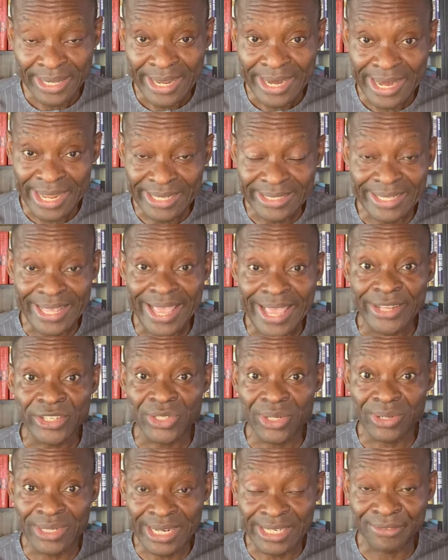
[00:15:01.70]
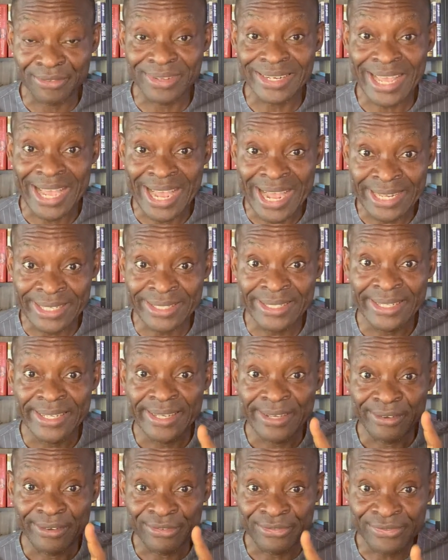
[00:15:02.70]
Let's say a store that even has
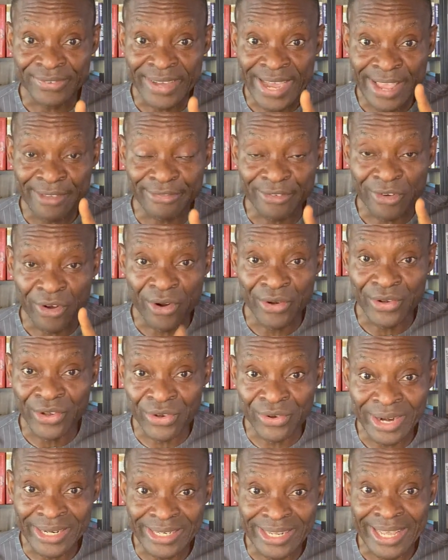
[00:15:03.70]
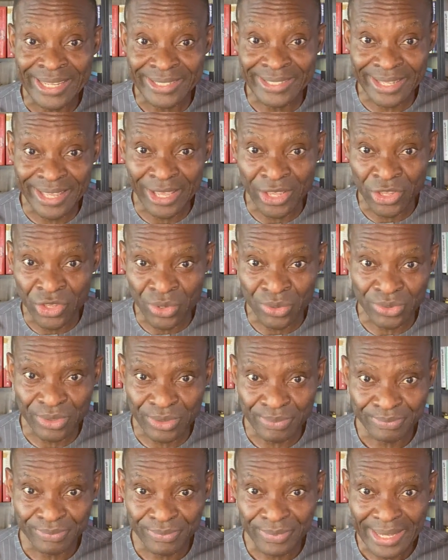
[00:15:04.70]
500
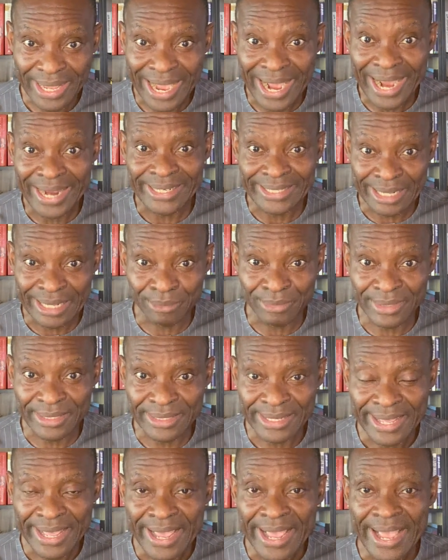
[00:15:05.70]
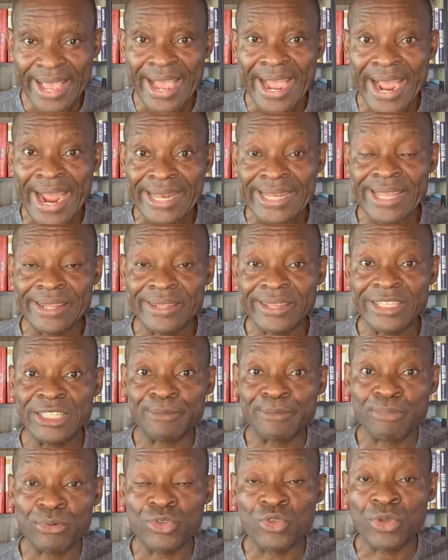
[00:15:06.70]
SKUs, items. And then these
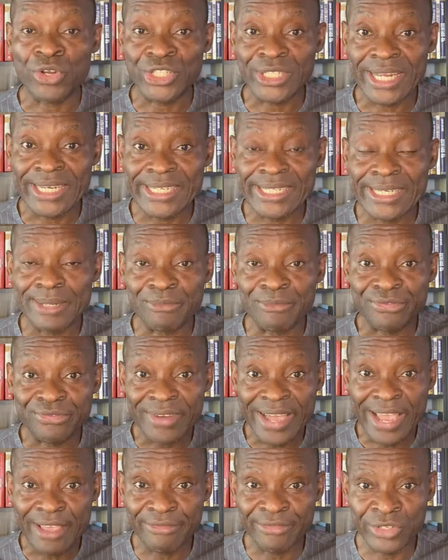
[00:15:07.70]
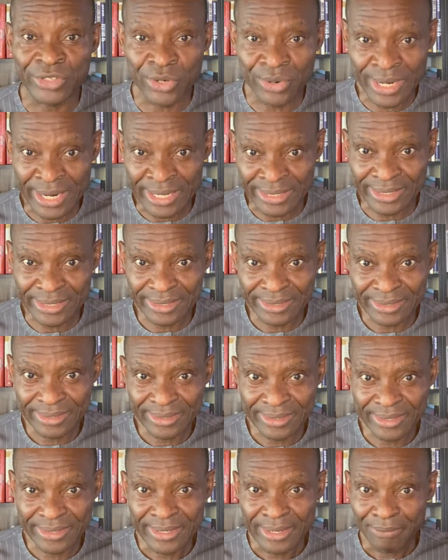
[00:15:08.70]
people, you're charging them $5
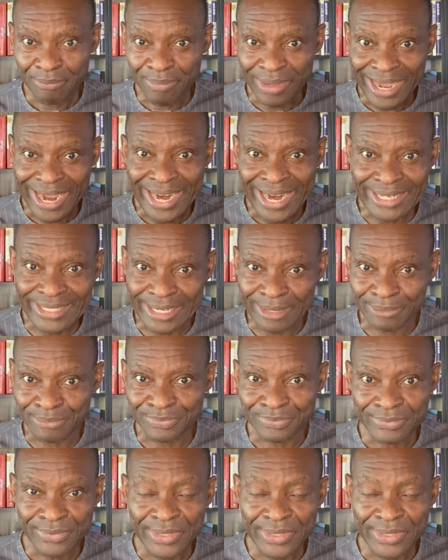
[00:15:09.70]
per item.